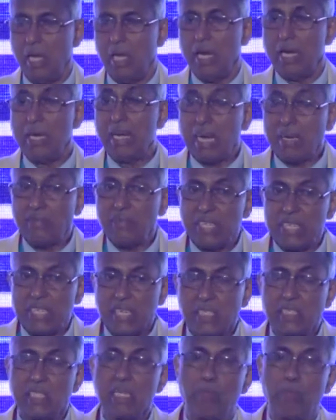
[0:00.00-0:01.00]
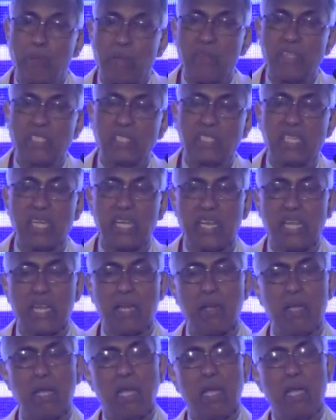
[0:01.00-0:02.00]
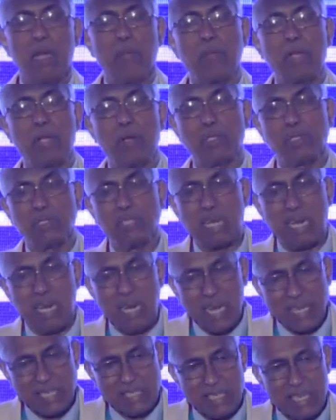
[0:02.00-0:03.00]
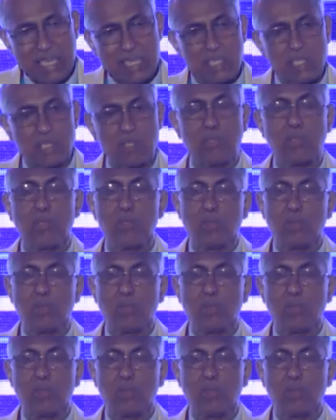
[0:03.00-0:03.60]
Dead fetus in previous cesarean, because of the reluctance to do a